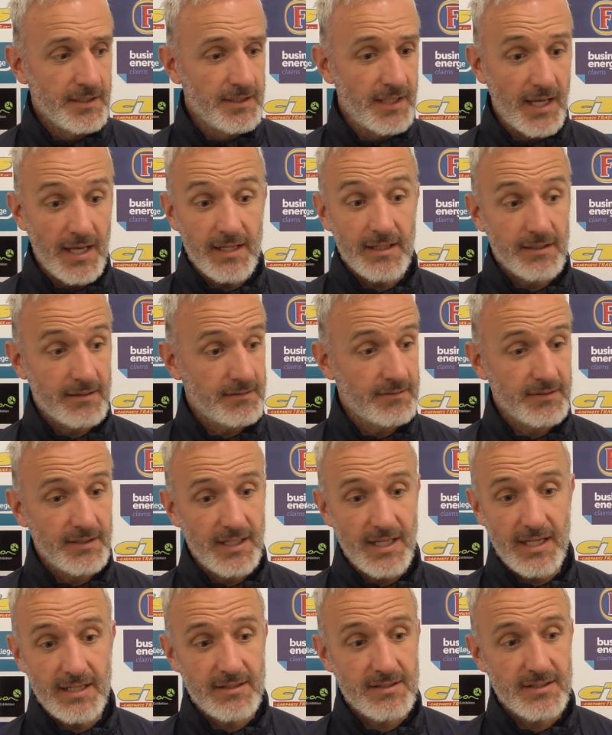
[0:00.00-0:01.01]
Yeah,
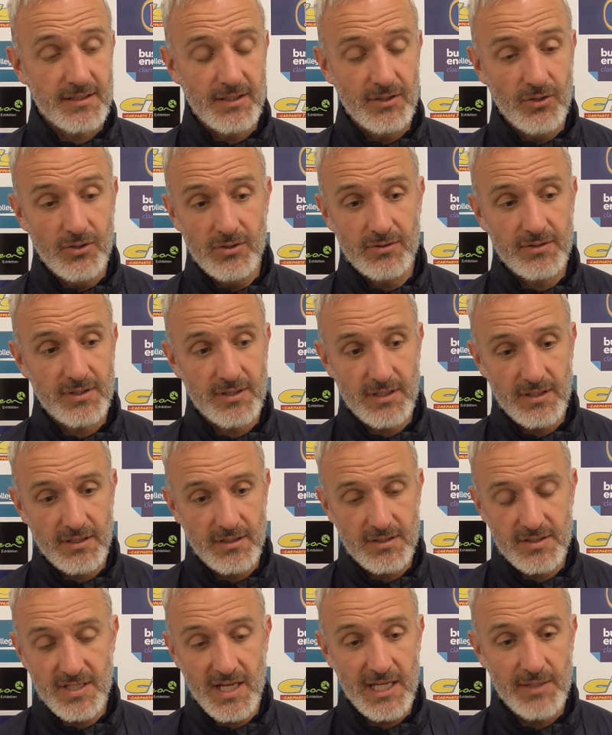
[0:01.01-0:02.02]
you know,
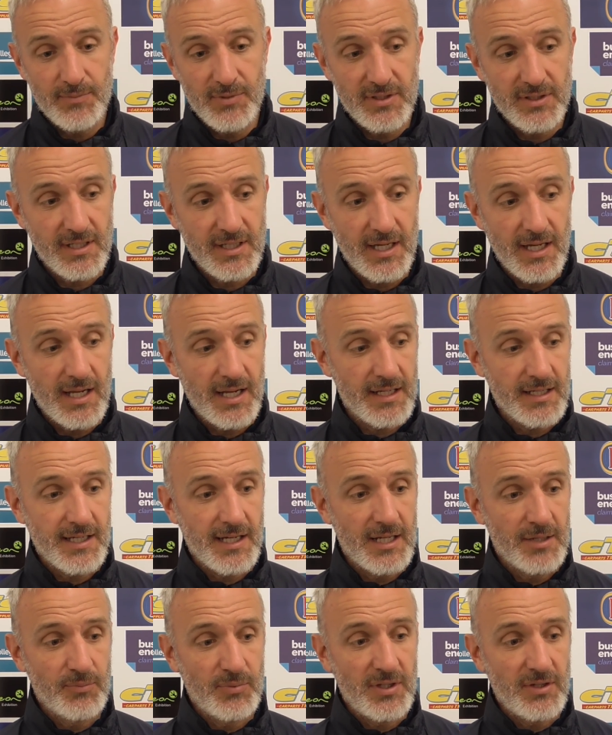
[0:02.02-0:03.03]
the timing
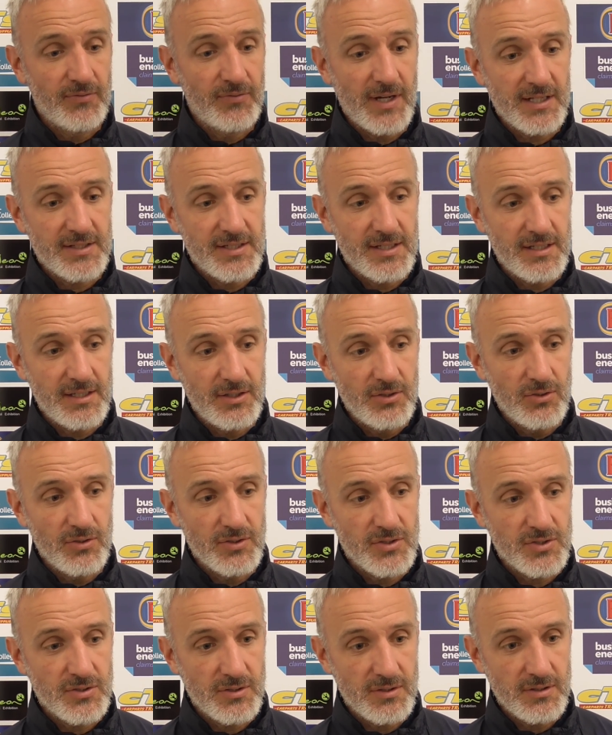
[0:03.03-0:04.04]
can't be a factor. You know,
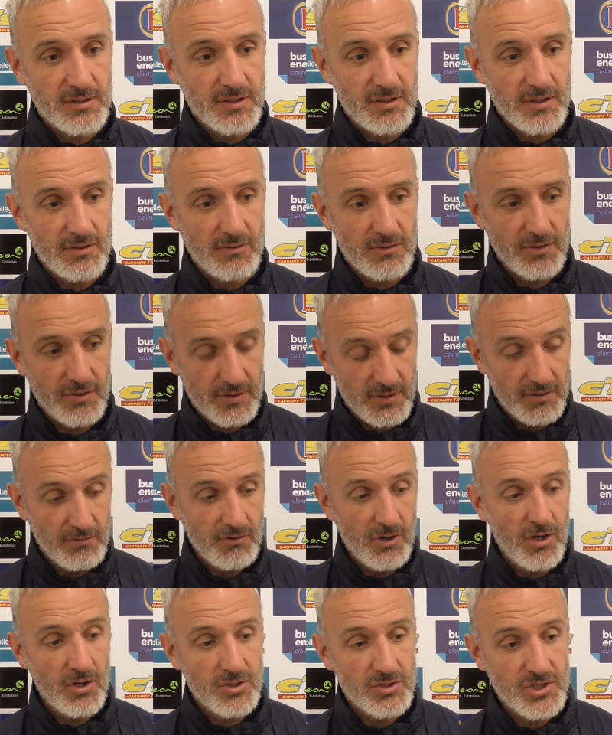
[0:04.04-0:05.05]

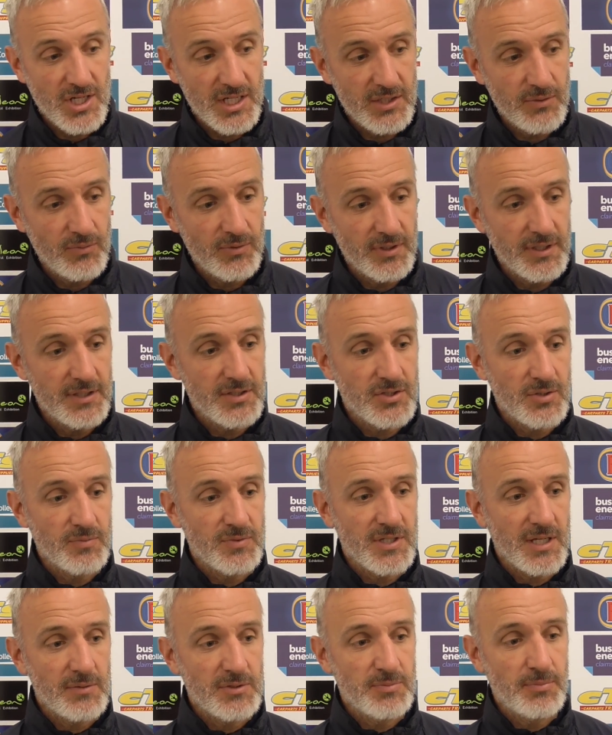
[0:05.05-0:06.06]
there are genuinely
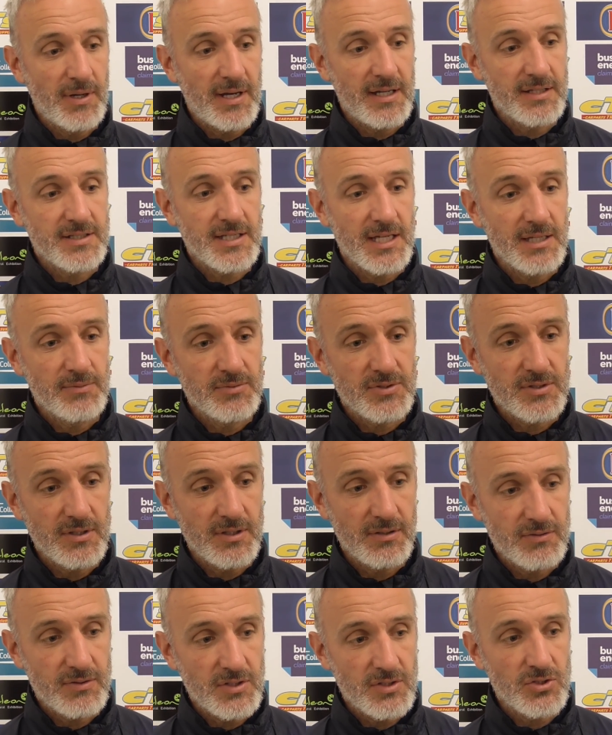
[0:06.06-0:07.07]
sometimes better times
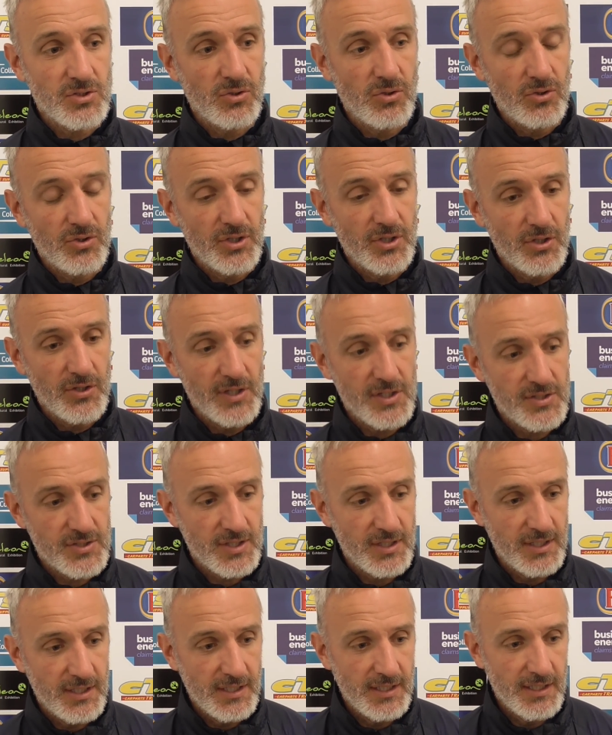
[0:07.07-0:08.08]
to score than
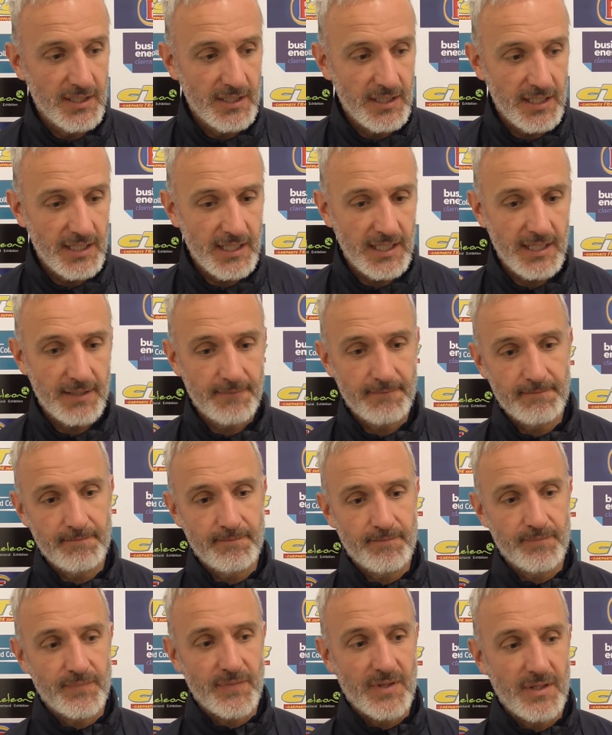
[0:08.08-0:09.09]
others.
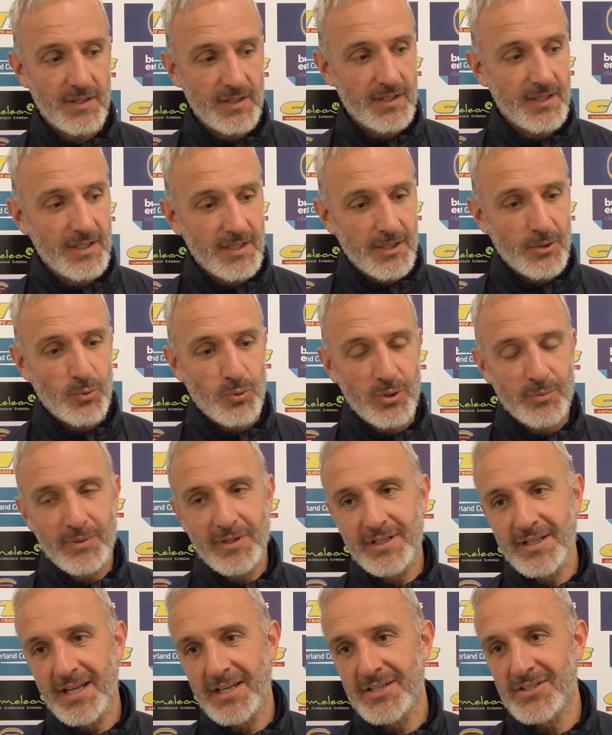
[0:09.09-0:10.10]
Would
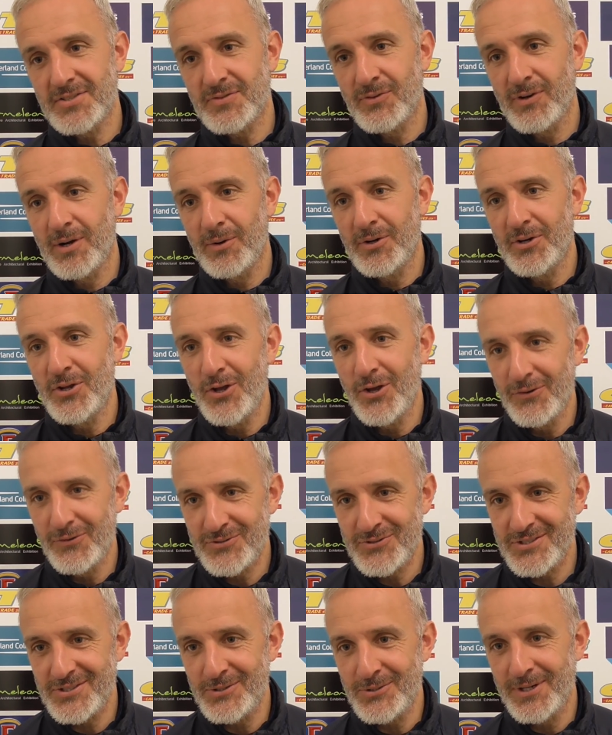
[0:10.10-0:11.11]
be nice for our
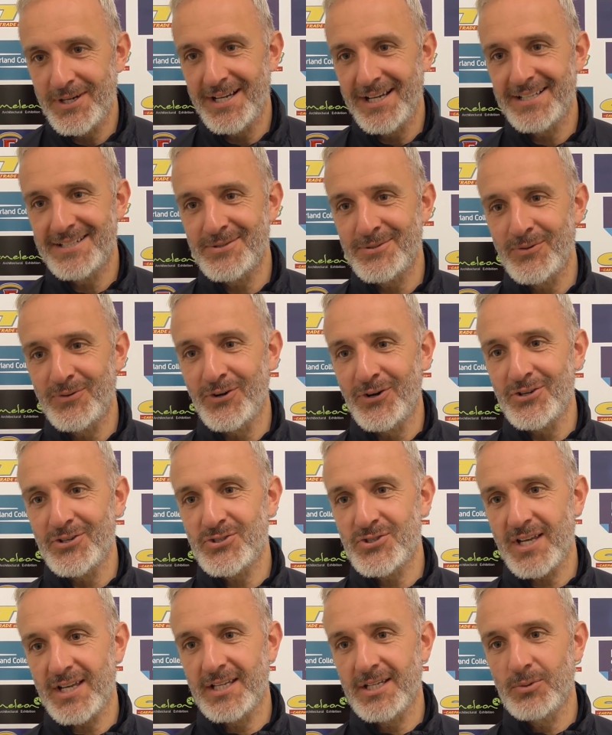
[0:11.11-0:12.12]
nerves to have got a
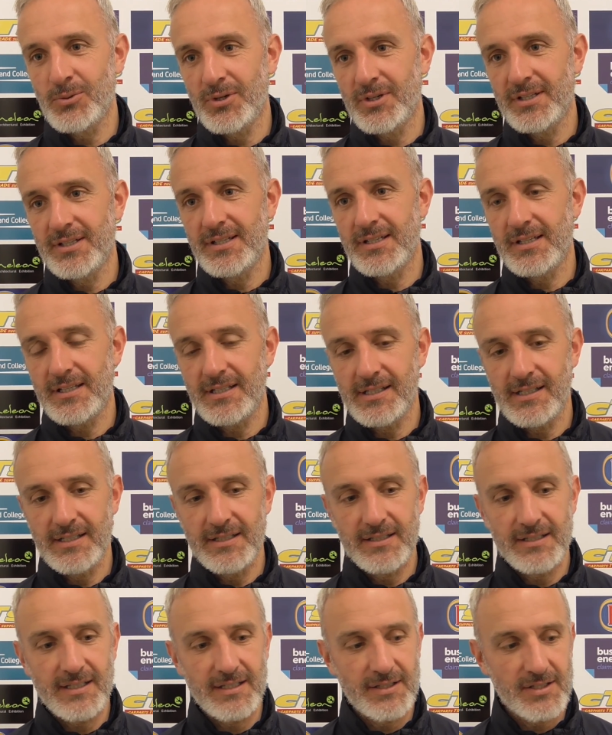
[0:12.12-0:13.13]
second one
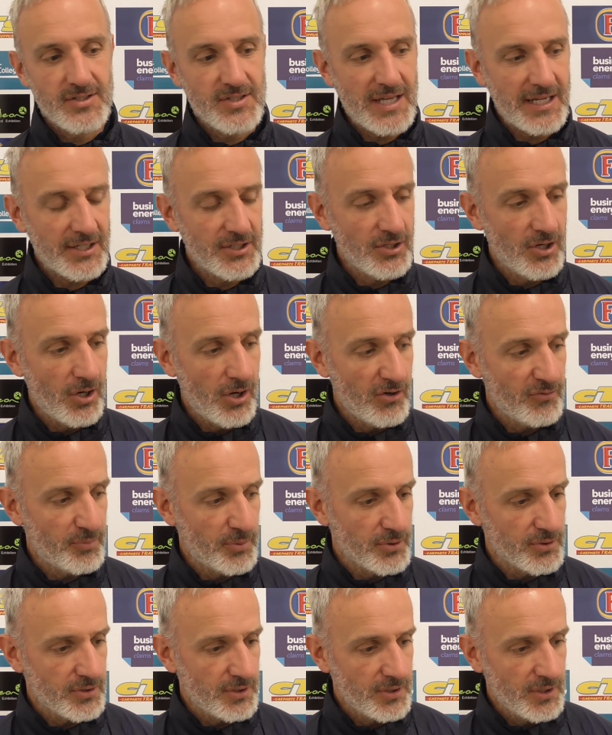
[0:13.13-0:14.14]
in the second half,
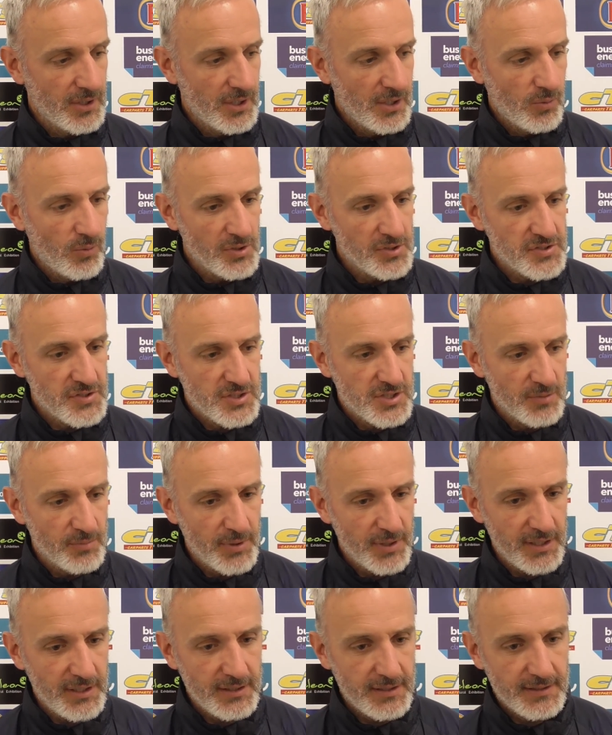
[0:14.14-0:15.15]
but wasn't to
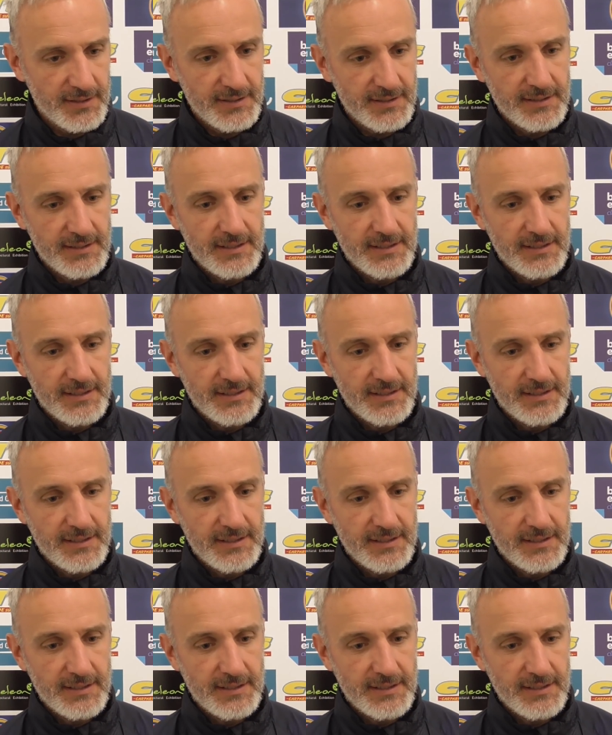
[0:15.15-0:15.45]
be.